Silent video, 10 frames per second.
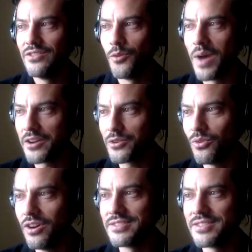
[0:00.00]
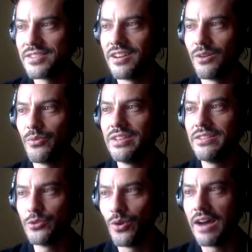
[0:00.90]
no matter what,
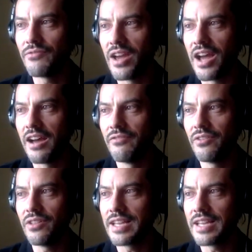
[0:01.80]
we do have to have